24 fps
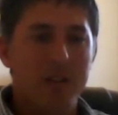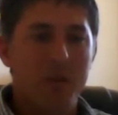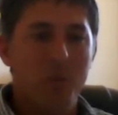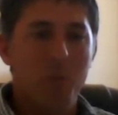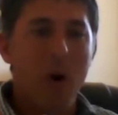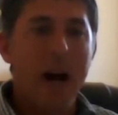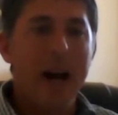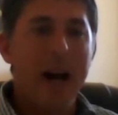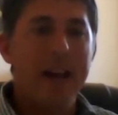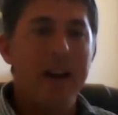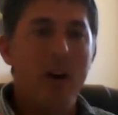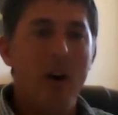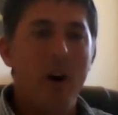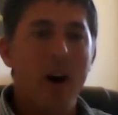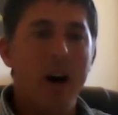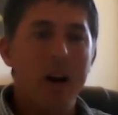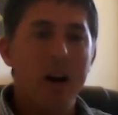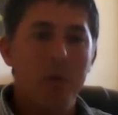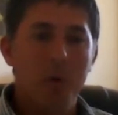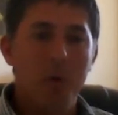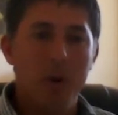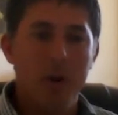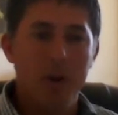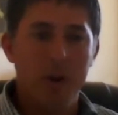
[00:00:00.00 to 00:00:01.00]
way
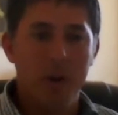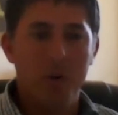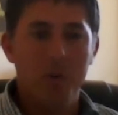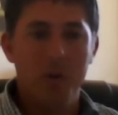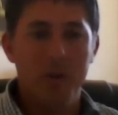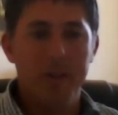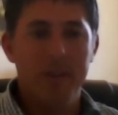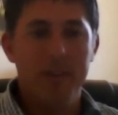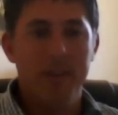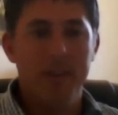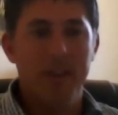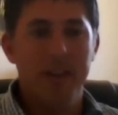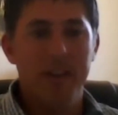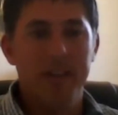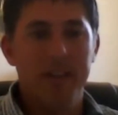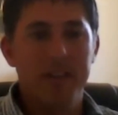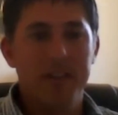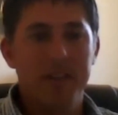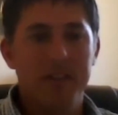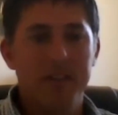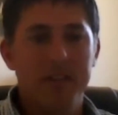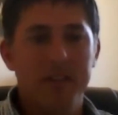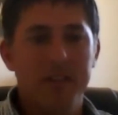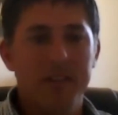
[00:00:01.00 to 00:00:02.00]
I work with
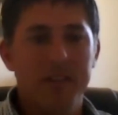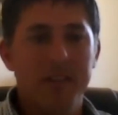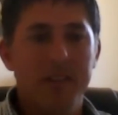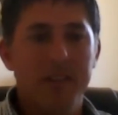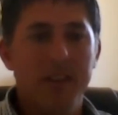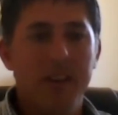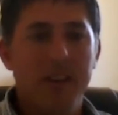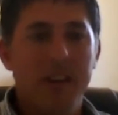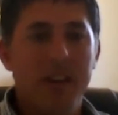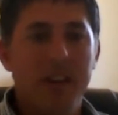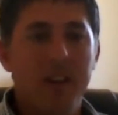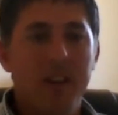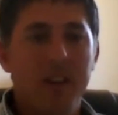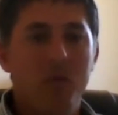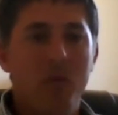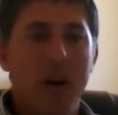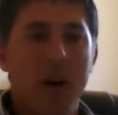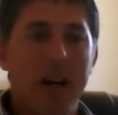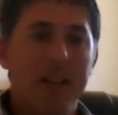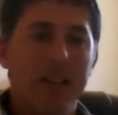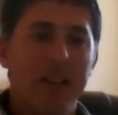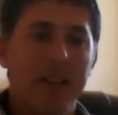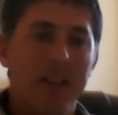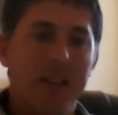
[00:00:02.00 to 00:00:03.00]
things
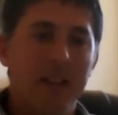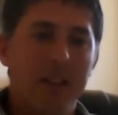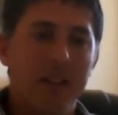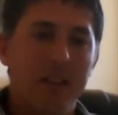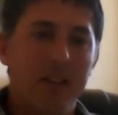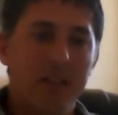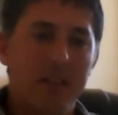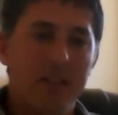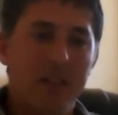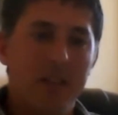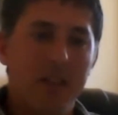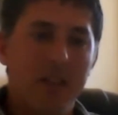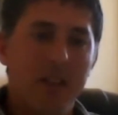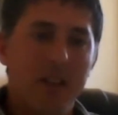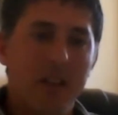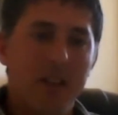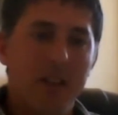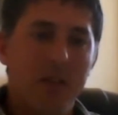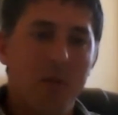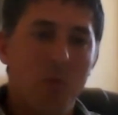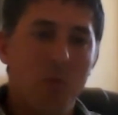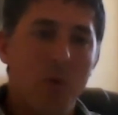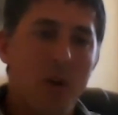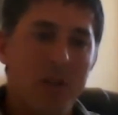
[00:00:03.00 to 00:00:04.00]
rather than
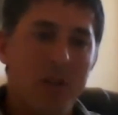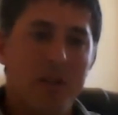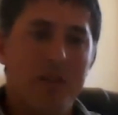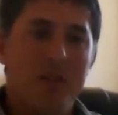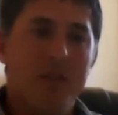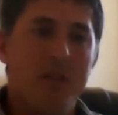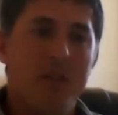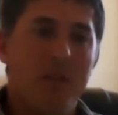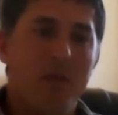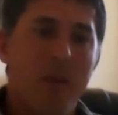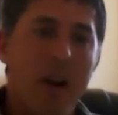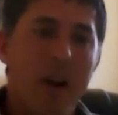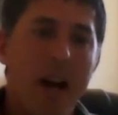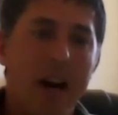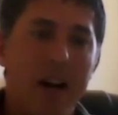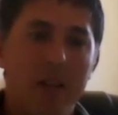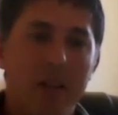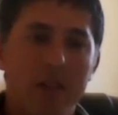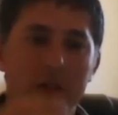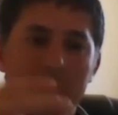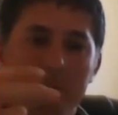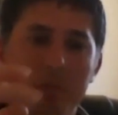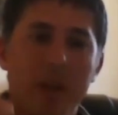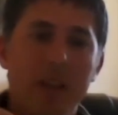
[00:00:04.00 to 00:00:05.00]
what's
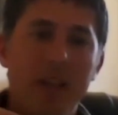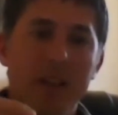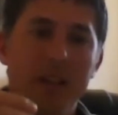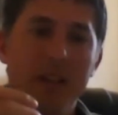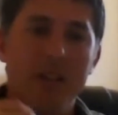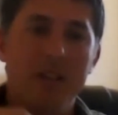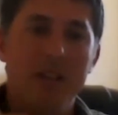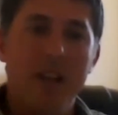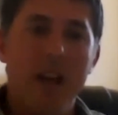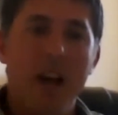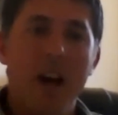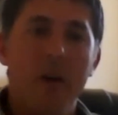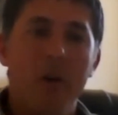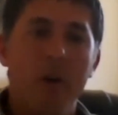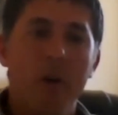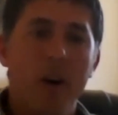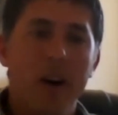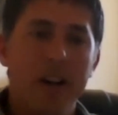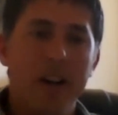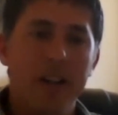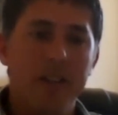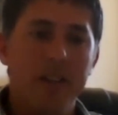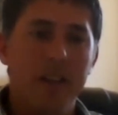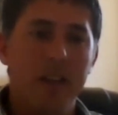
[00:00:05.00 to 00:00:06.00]
around me. It's how
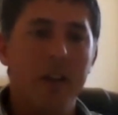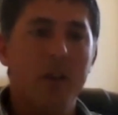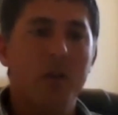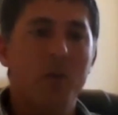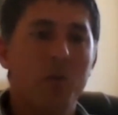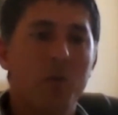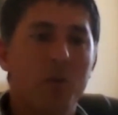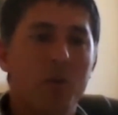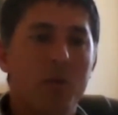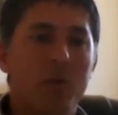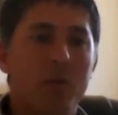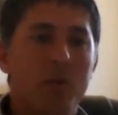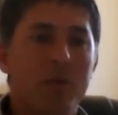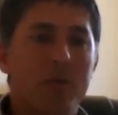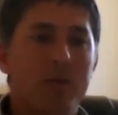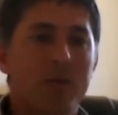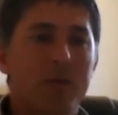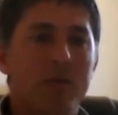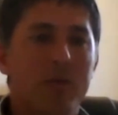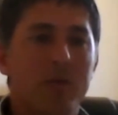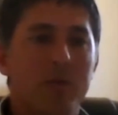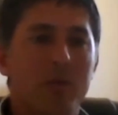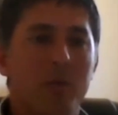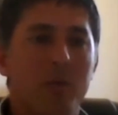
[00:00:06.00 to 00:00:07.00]
I deal
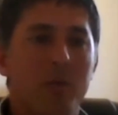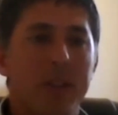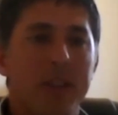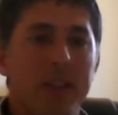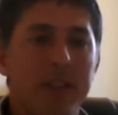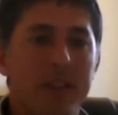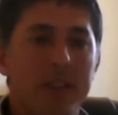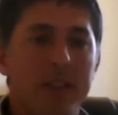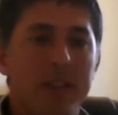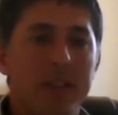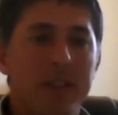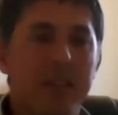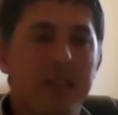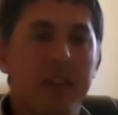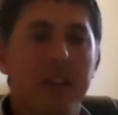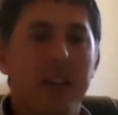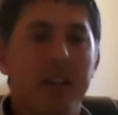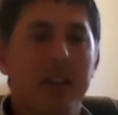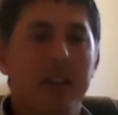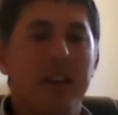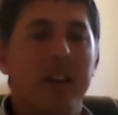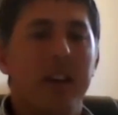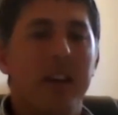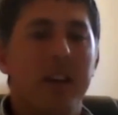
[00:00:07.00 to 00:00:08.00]
with it.
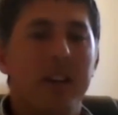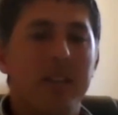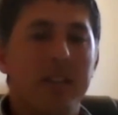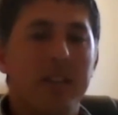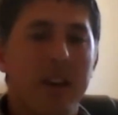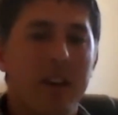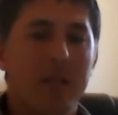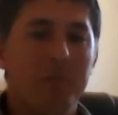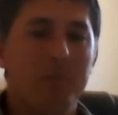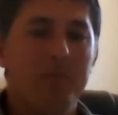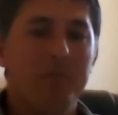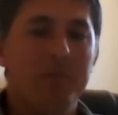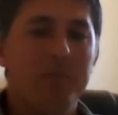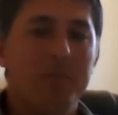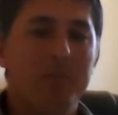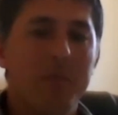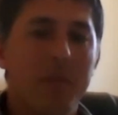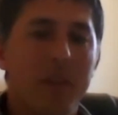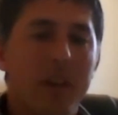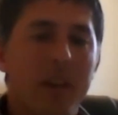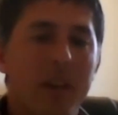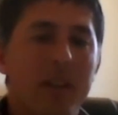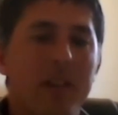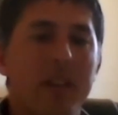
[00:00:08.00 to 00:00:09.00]
And
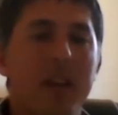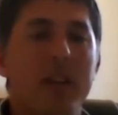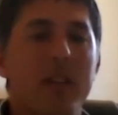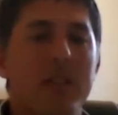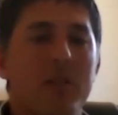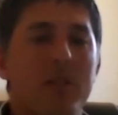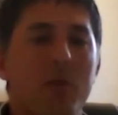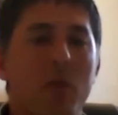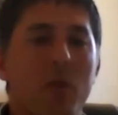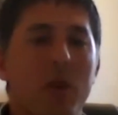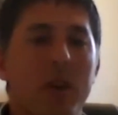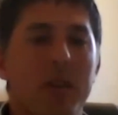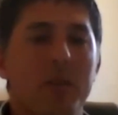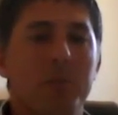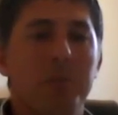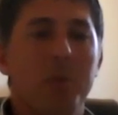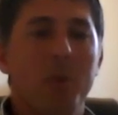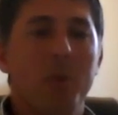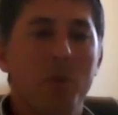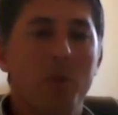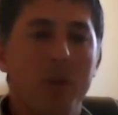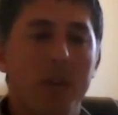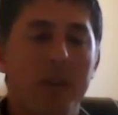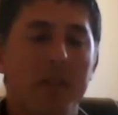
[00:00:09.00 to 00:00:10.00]
that's quite
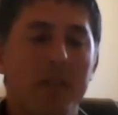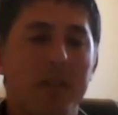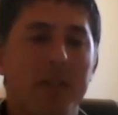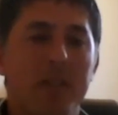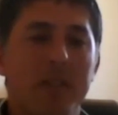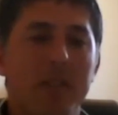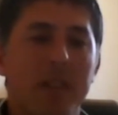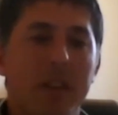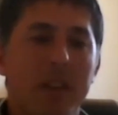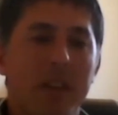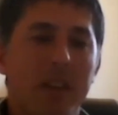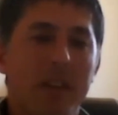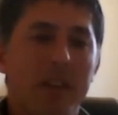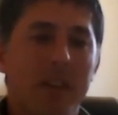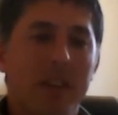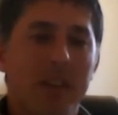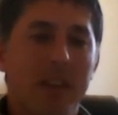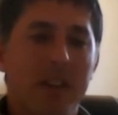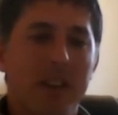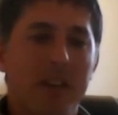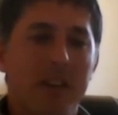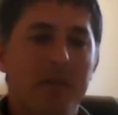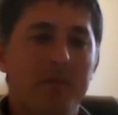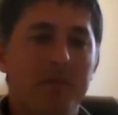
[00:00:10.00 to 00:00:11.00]
important,
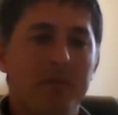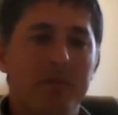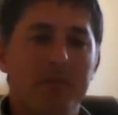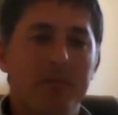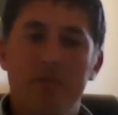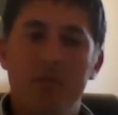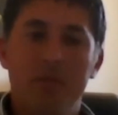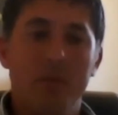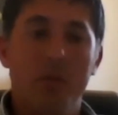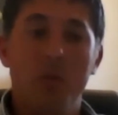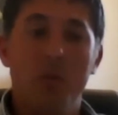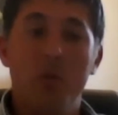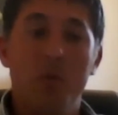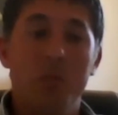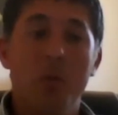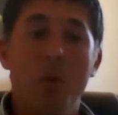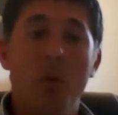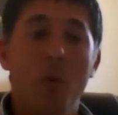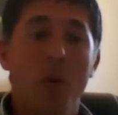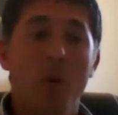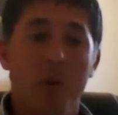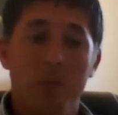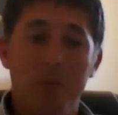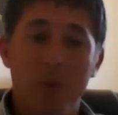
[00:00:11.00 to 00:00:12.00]
or
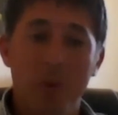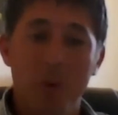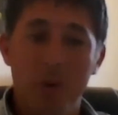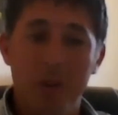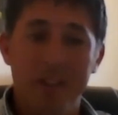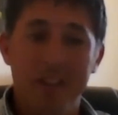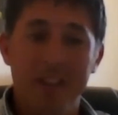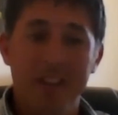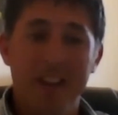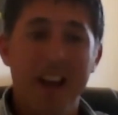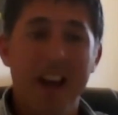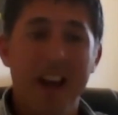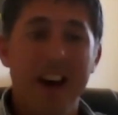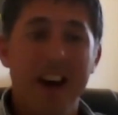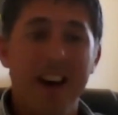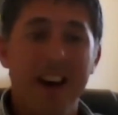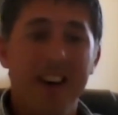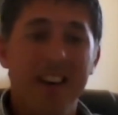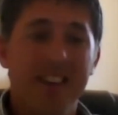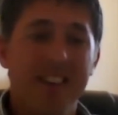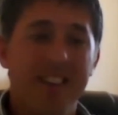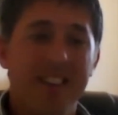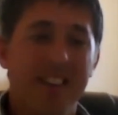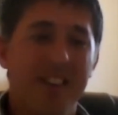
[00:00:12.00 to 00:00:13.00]
more important
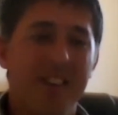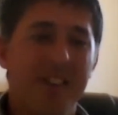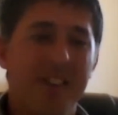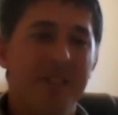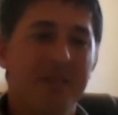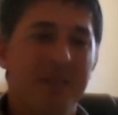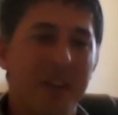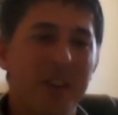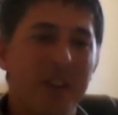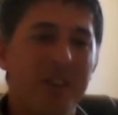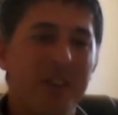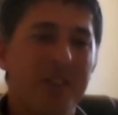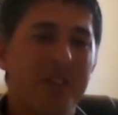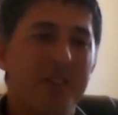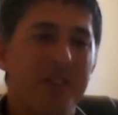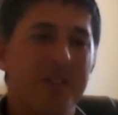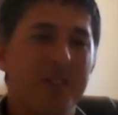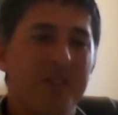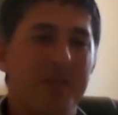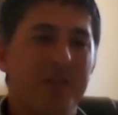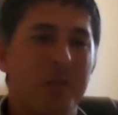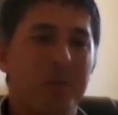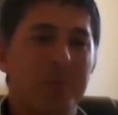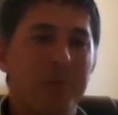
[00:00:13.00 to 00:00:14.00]
now, I feel,
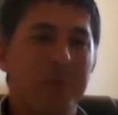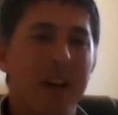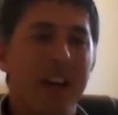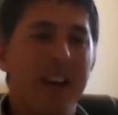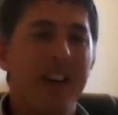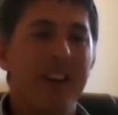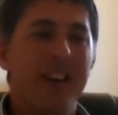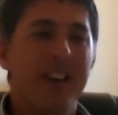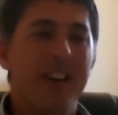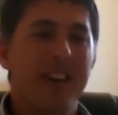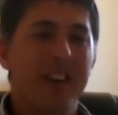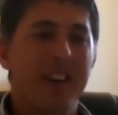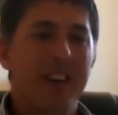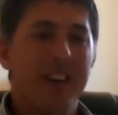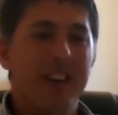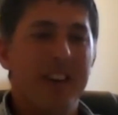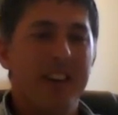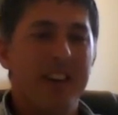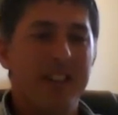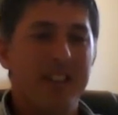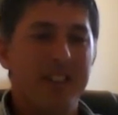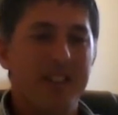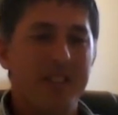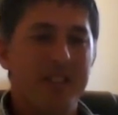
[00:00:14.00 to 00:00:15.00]
for me,
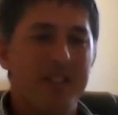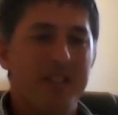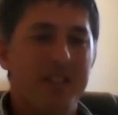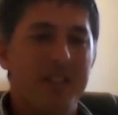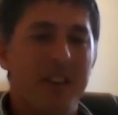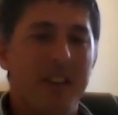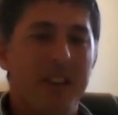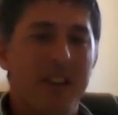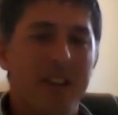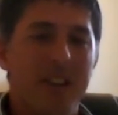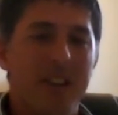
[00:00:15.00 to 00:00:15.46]
is